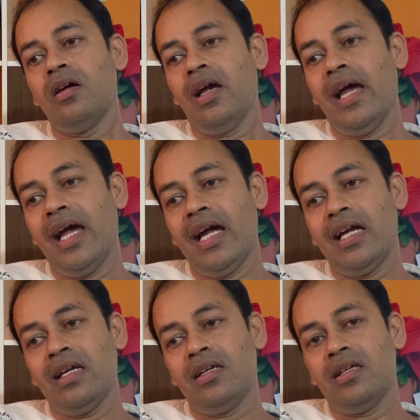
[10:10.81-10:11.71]

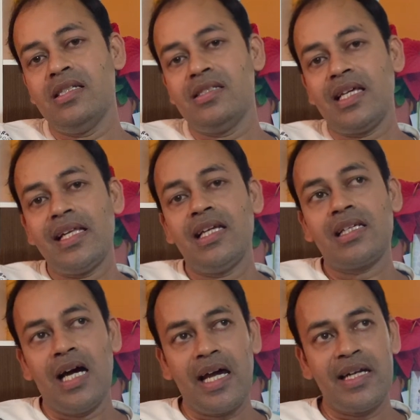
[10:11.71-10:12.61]
and inside that
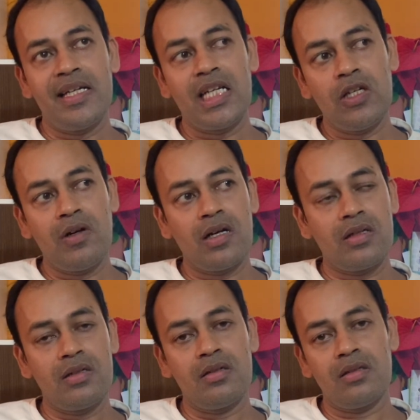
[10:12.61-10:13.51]
car entity you are
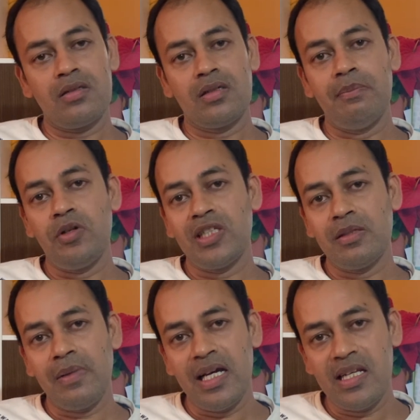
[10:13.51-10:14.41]
computing the
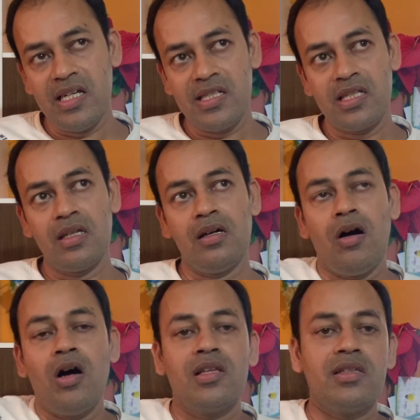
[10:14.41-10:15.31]
mileage and
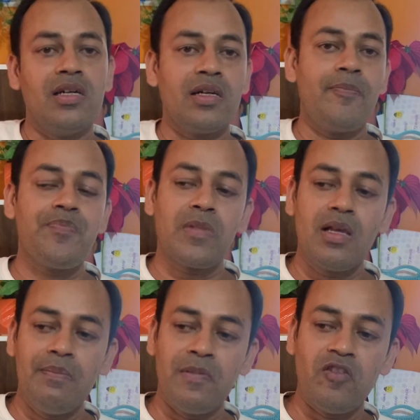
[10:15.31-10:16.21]
all other
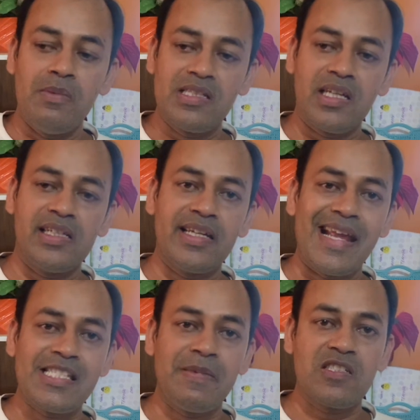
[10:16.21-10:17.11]
performance related
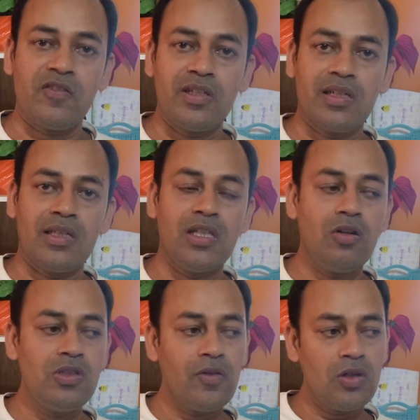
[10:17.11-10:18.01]
aspects of the car. Now
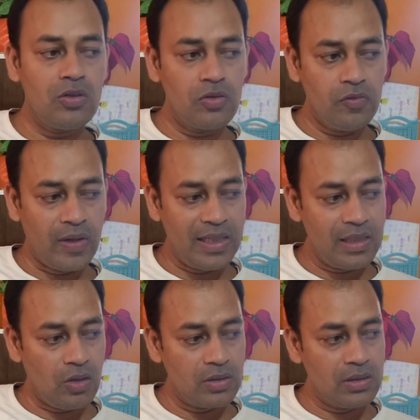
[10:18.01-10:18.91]
you want to find
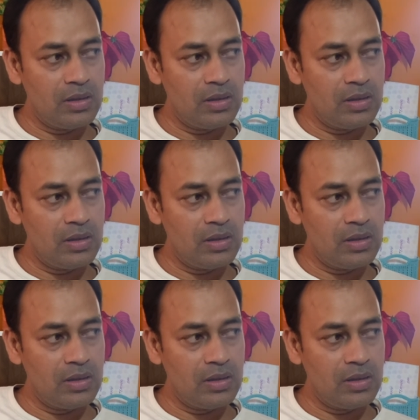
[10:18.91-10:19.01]
out